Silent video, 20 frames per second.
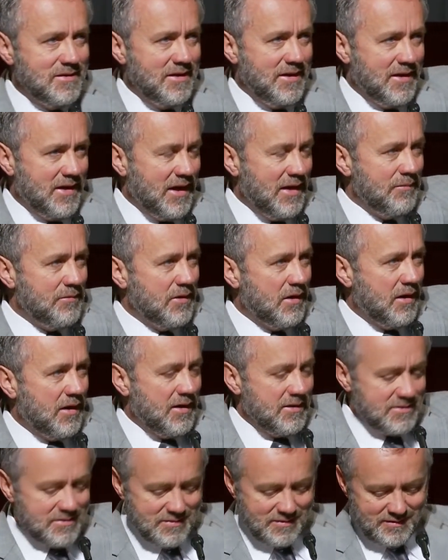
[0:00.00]
and I'm
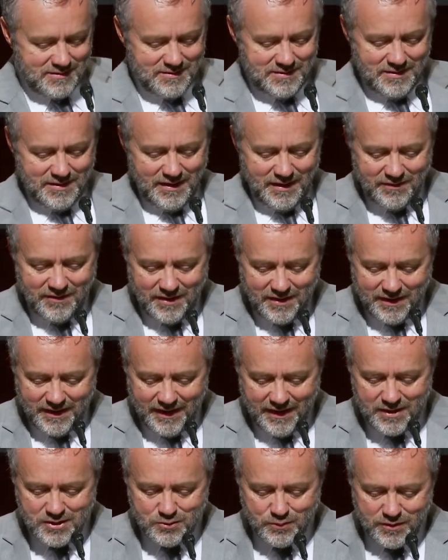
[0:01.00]
not. And then he
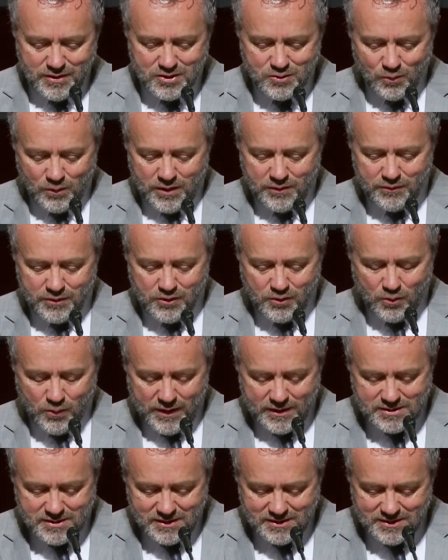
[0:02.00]
ends with this one
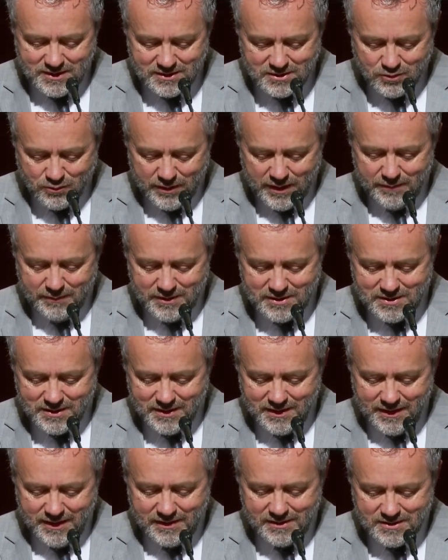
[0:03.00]
request. He says, Grant me
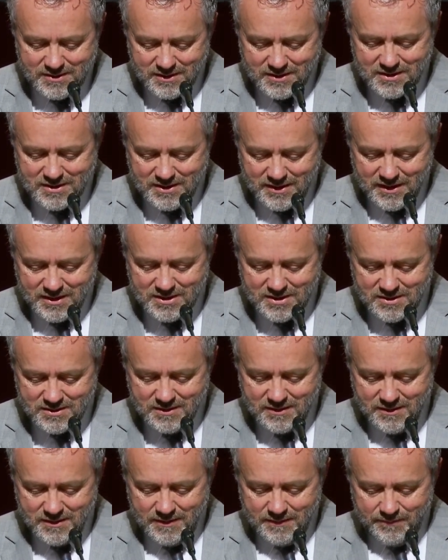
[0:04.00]
today
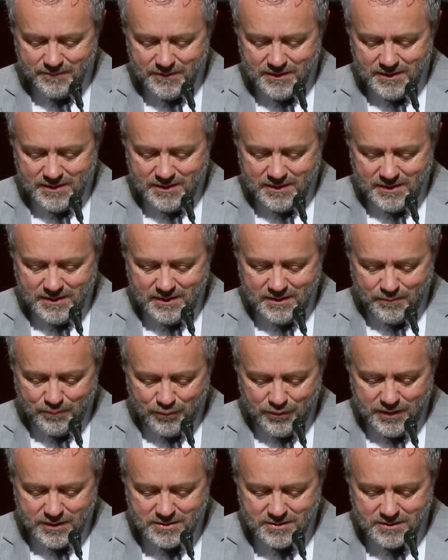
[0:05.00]
success in the
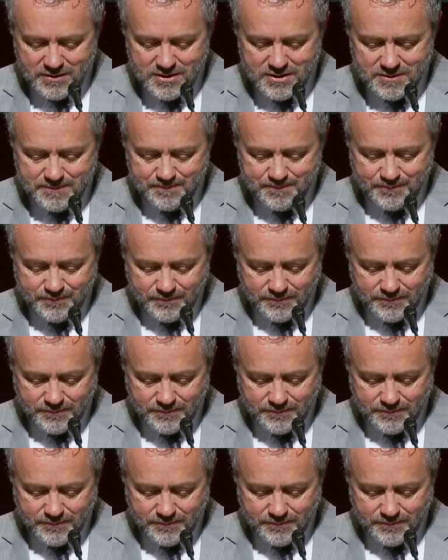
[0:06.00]
presence